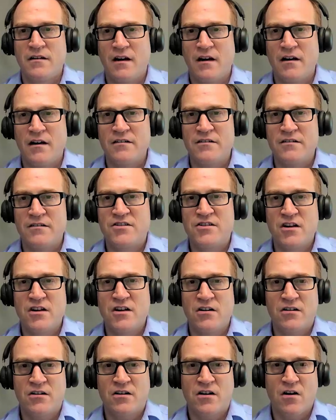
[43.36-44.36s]
Yeah,
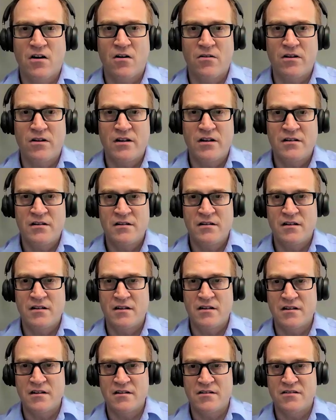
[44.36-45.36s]
geocoding
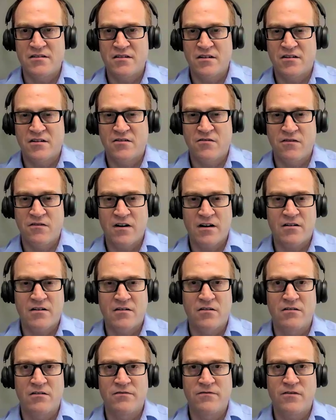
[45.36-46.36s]
is
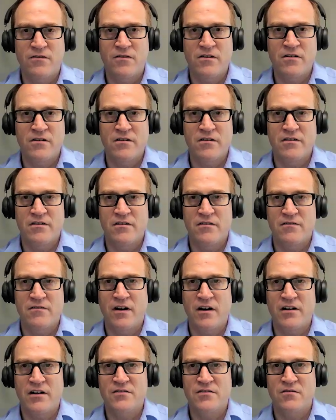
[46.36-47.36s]
critical for your
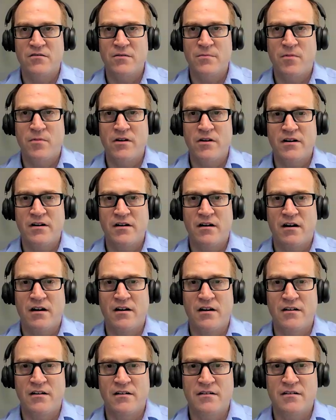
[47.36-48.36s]
financial reporting and
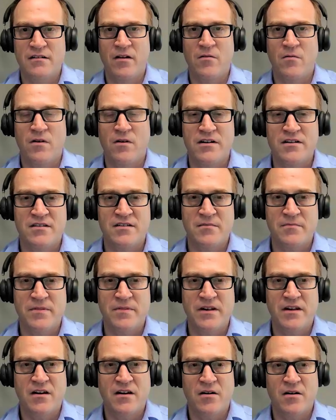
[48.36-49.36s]
audit. Otherwise, it
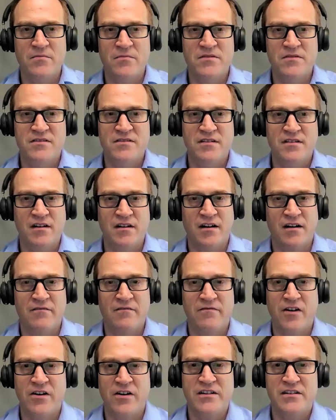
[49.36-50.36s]
becomes
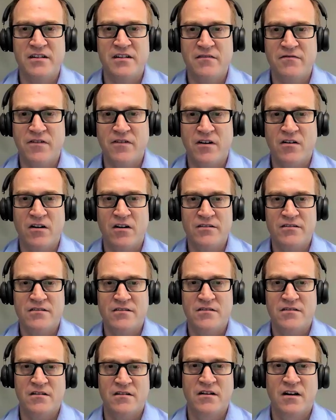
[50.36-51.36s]
very difficult
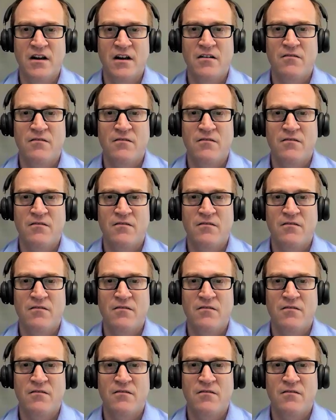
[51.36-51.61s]
to